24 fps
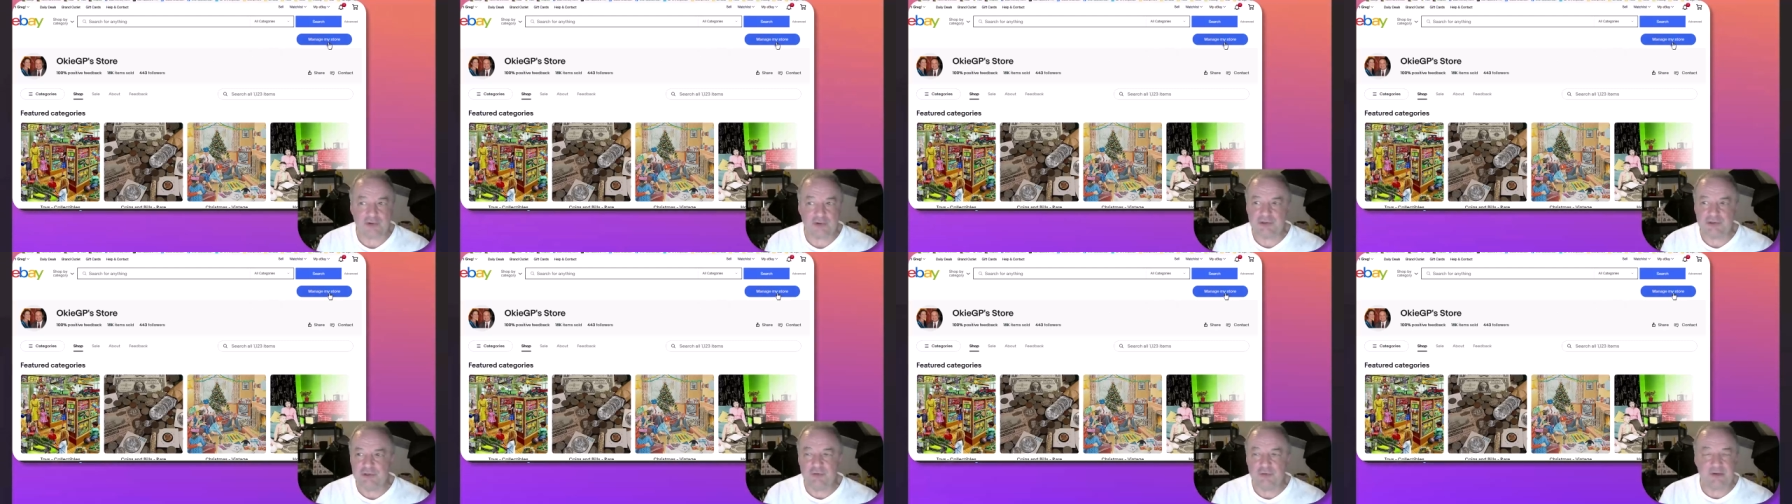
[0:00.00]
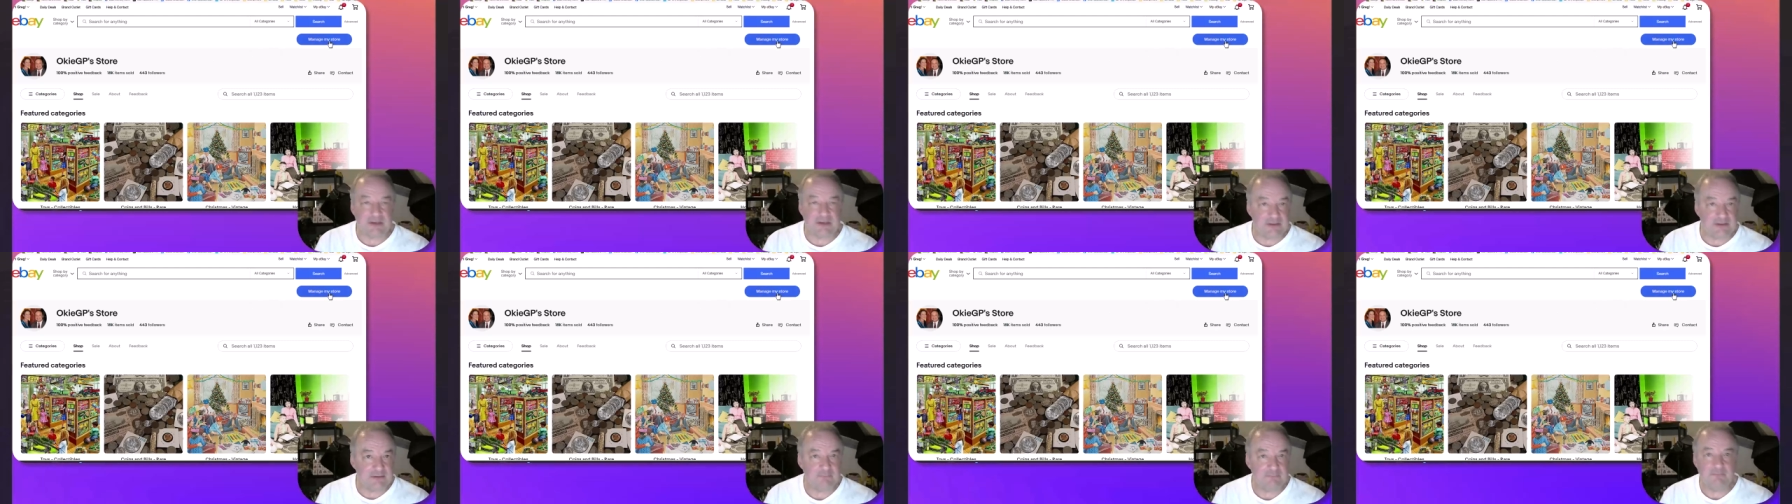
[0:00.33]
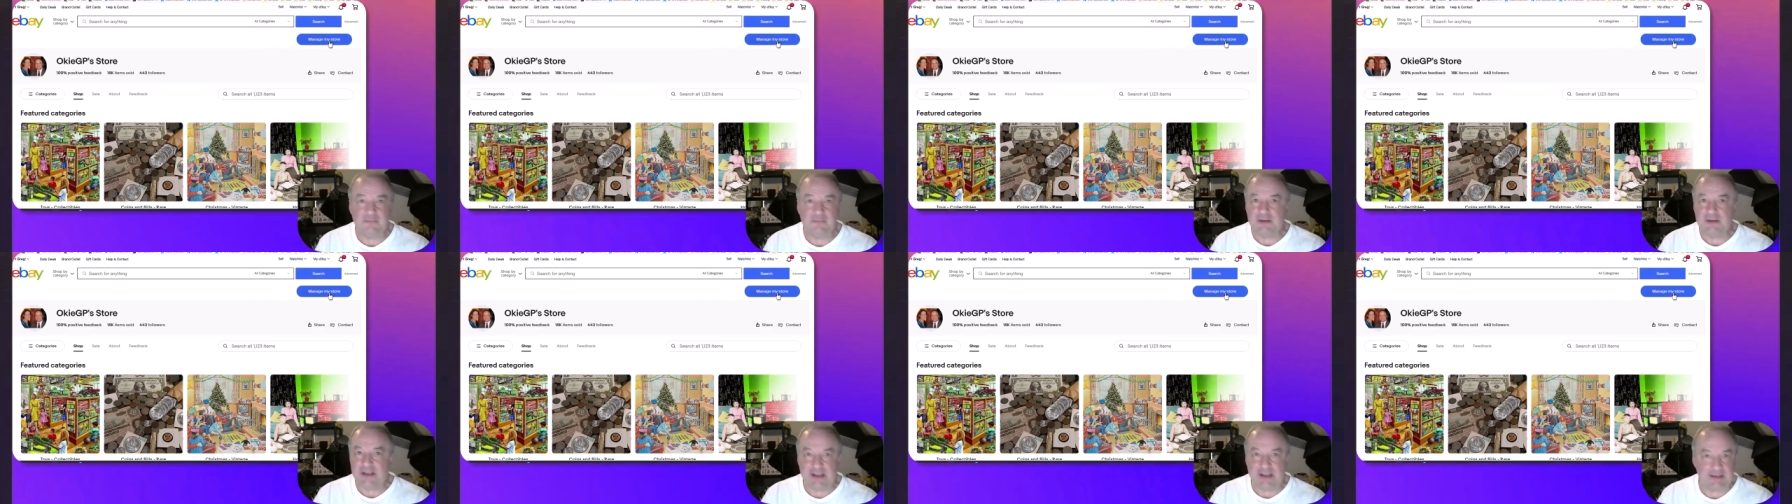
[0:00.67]
and you can
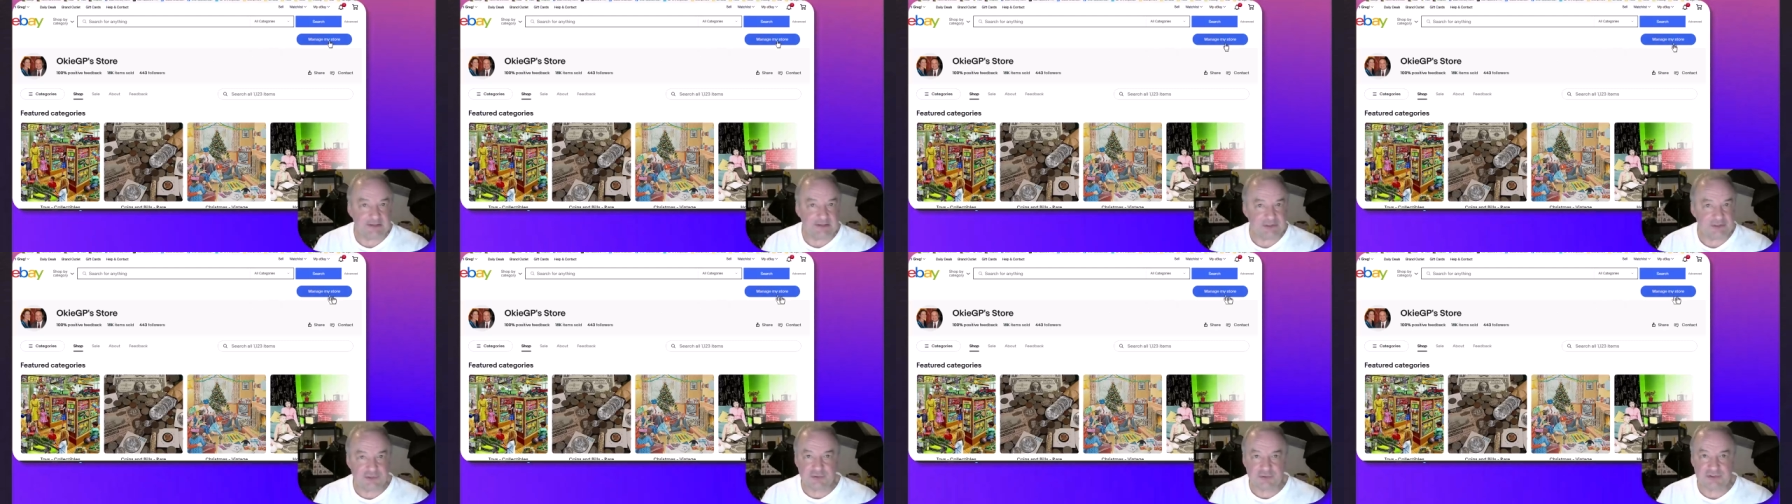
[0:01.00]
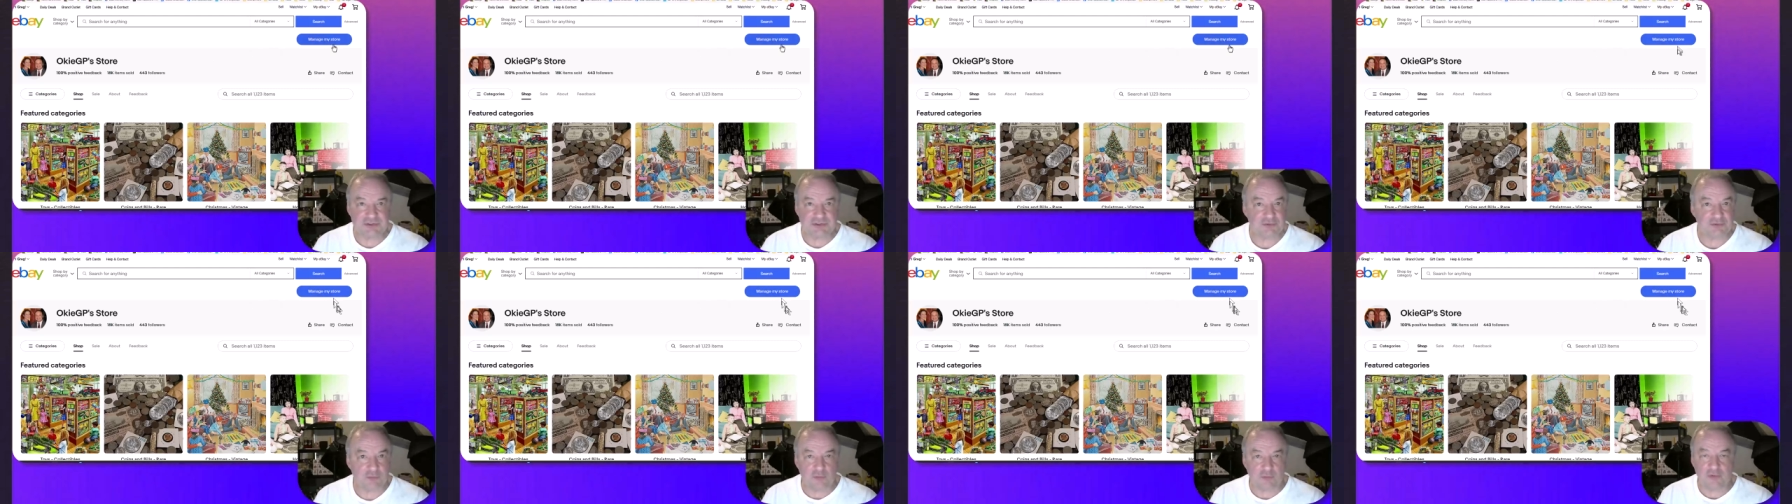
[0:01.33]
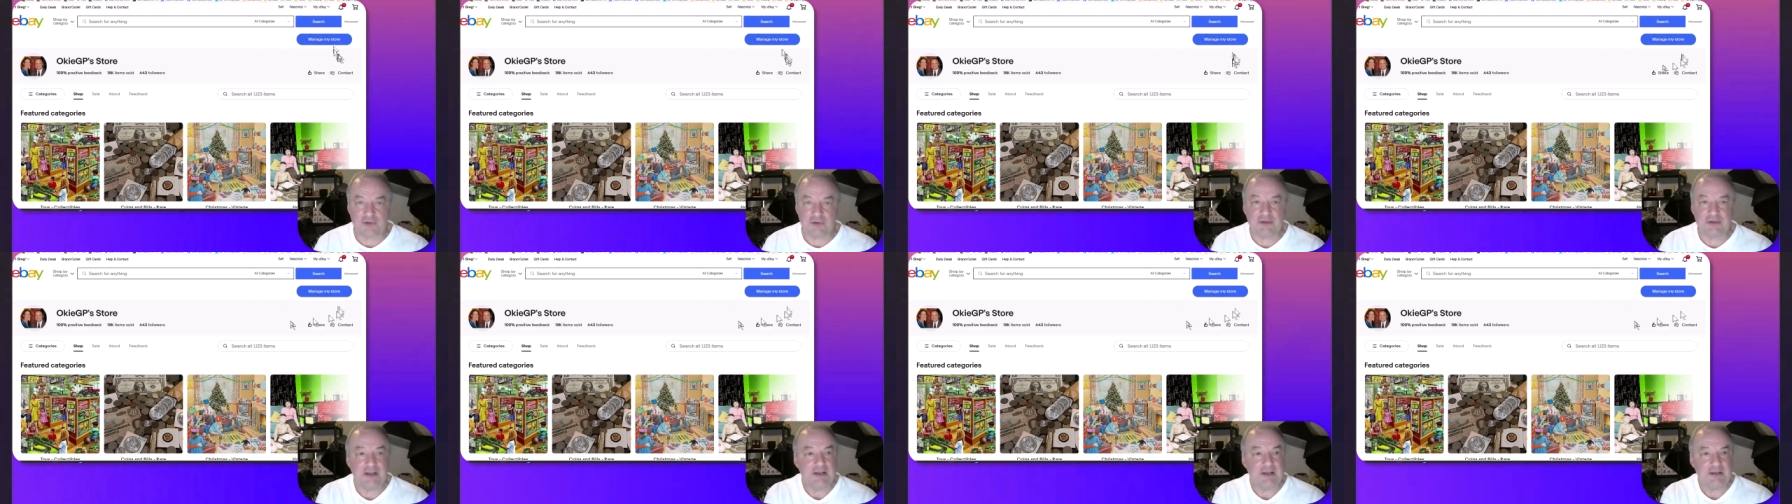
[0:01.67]
edit your store
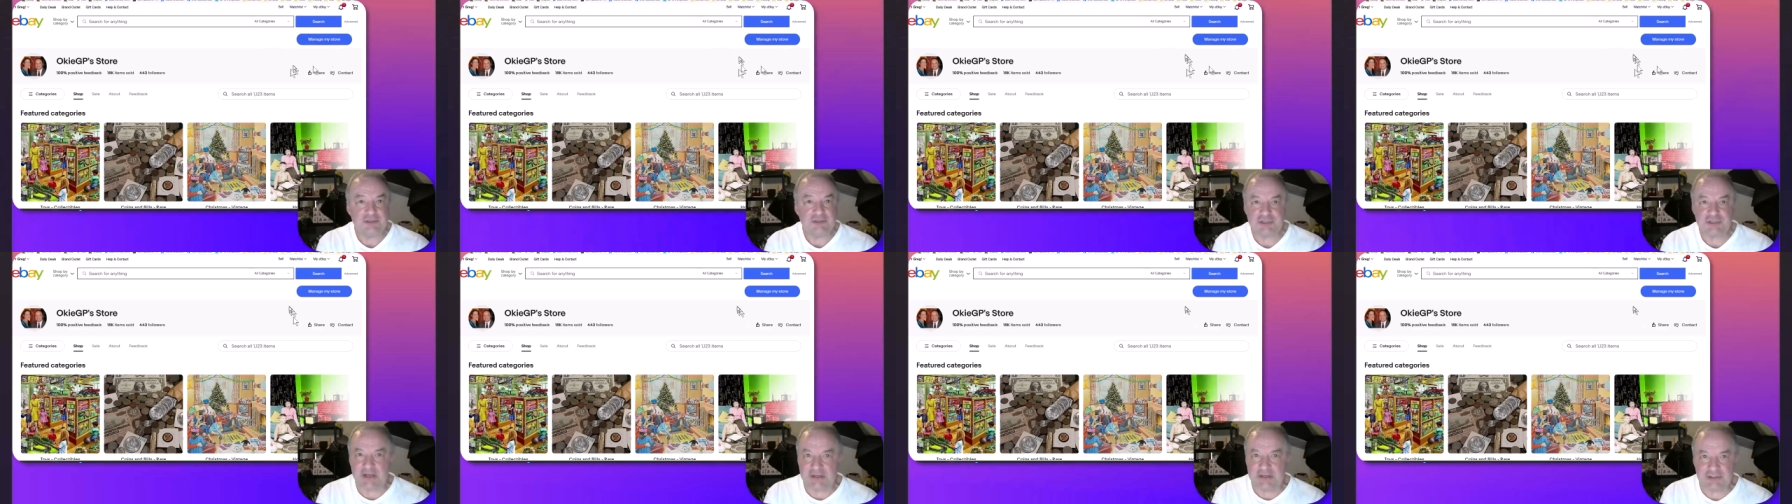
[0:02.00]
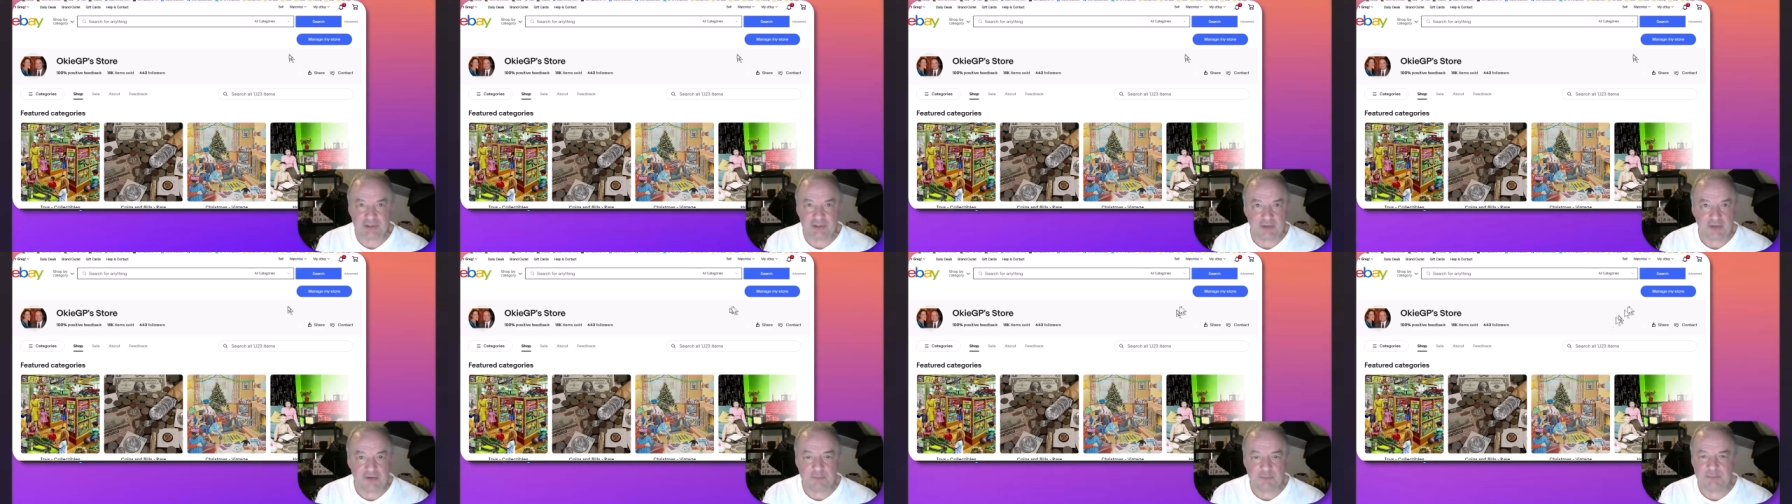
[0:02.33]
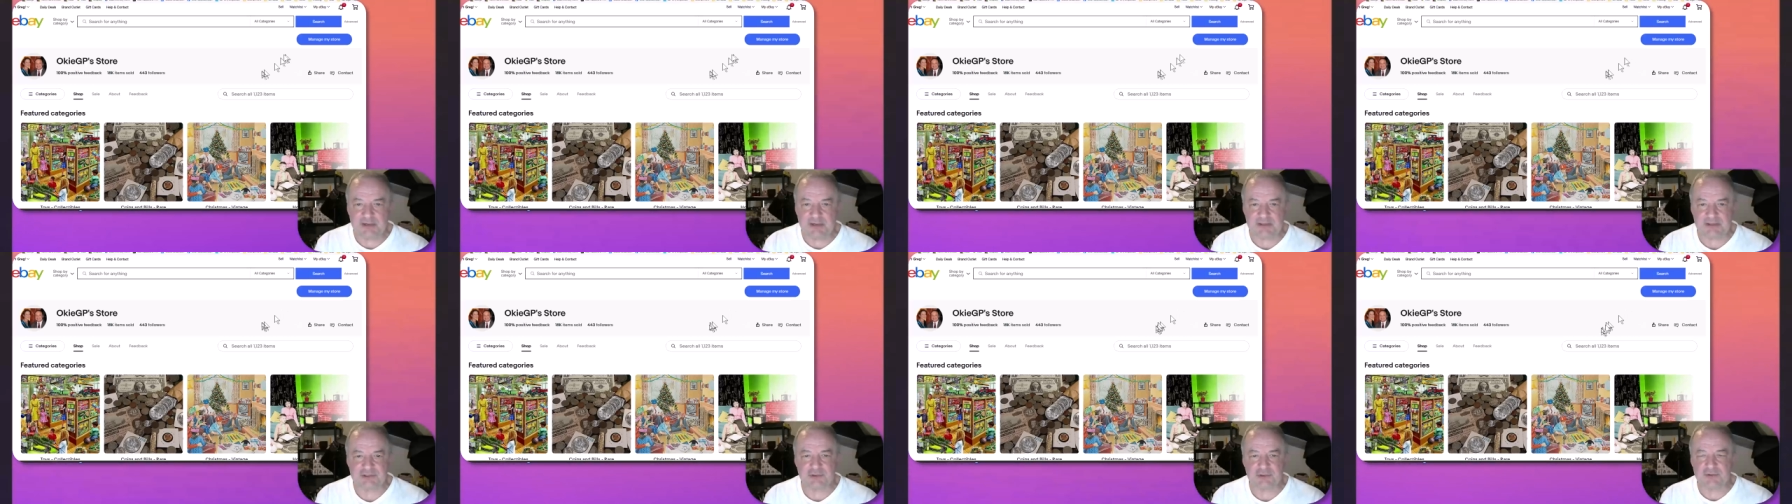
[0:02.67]
and change all the
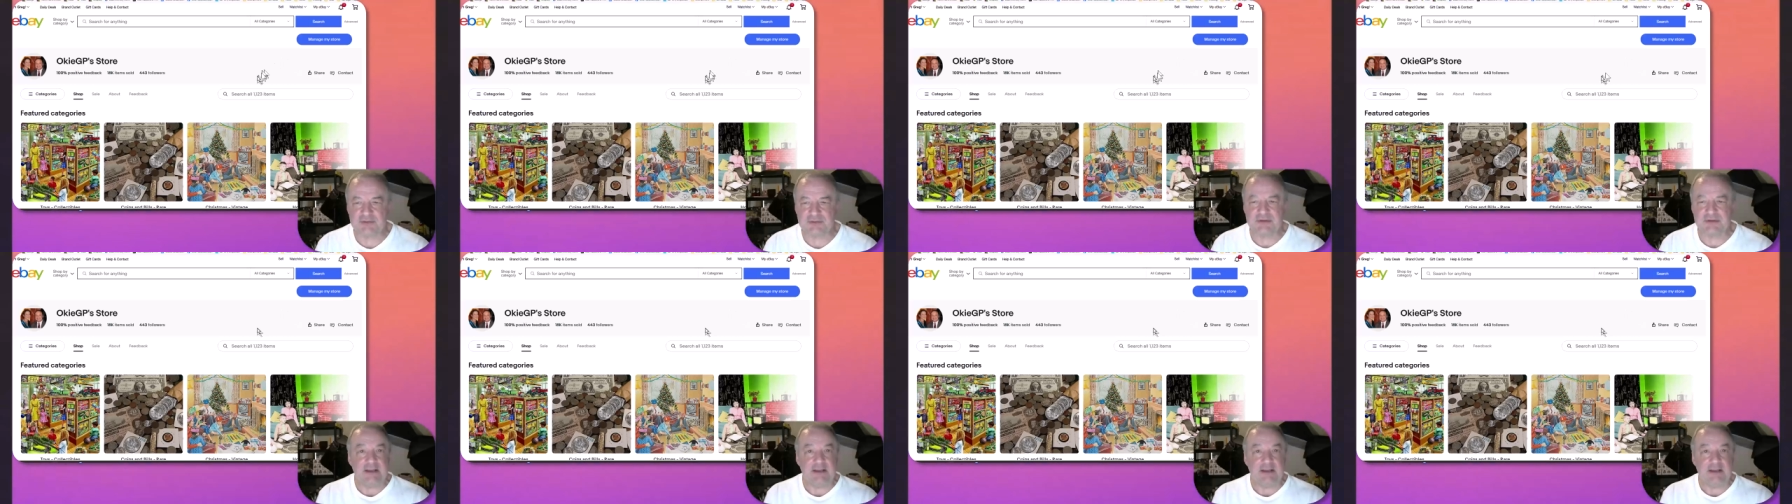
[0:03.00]
pictures.